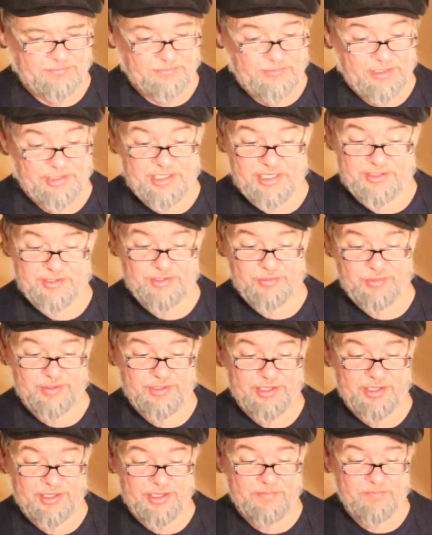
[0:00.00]
The chicken's really
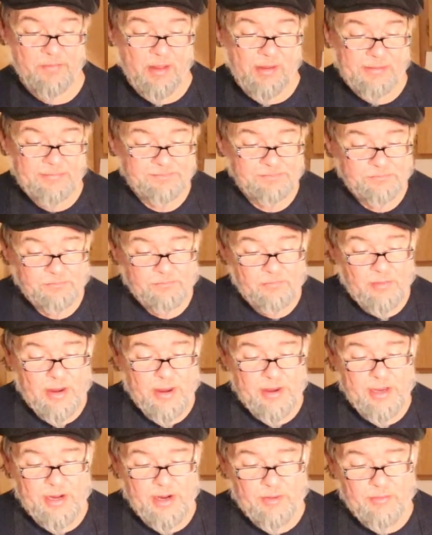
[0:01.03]
good.
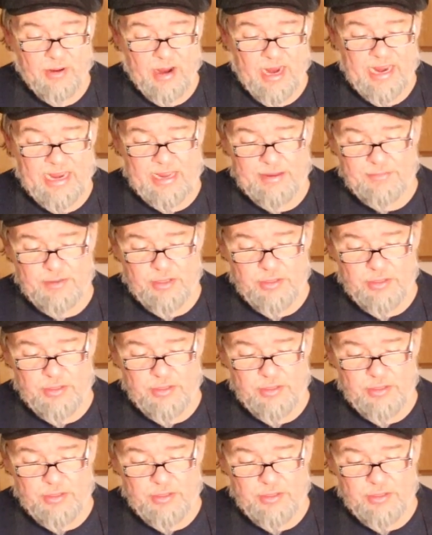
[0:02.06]
You know, I'm